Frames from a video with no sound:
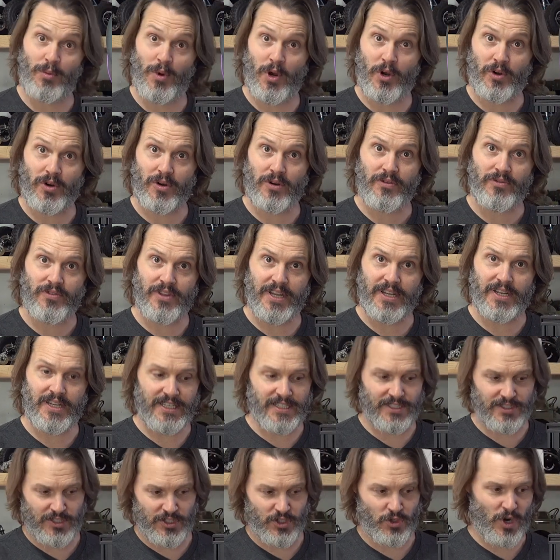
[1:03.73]
motor that
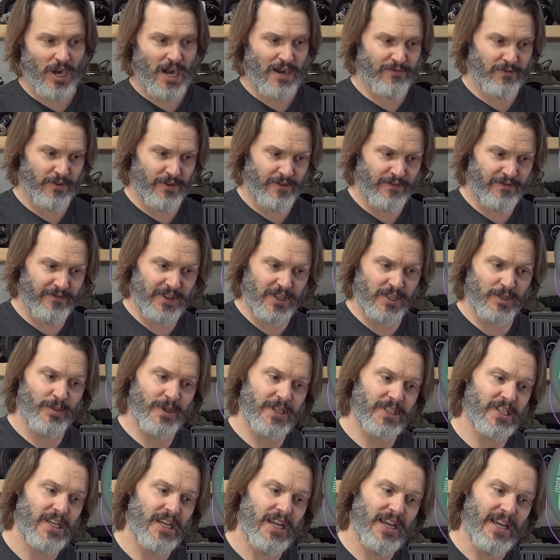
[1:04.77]
is the drive for the
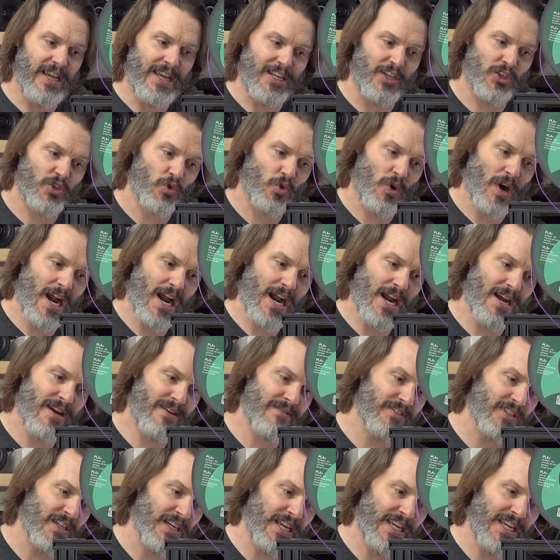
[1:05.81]
filament. It
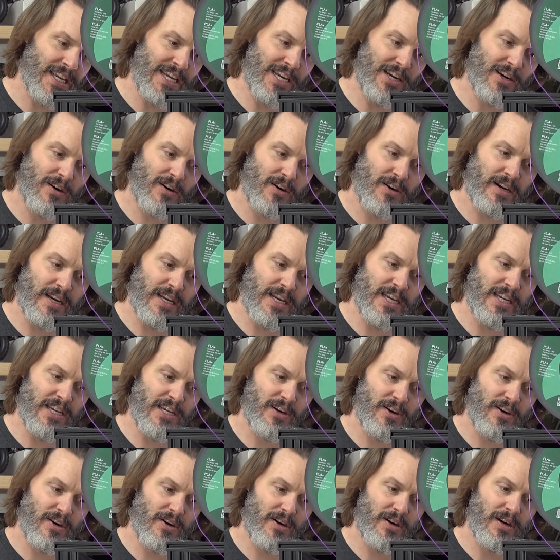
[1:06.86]
drives a gear
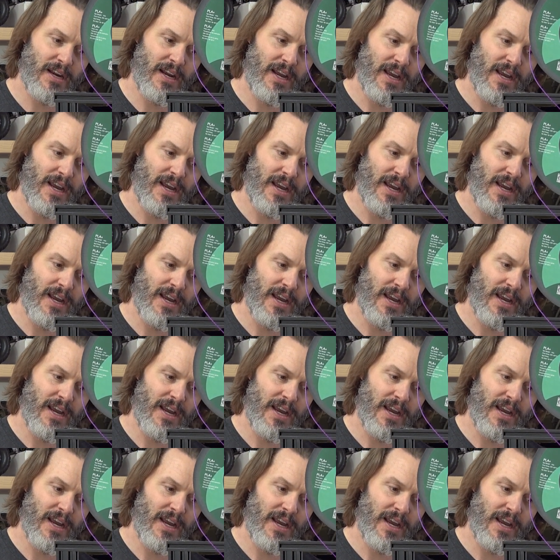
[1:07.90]
here,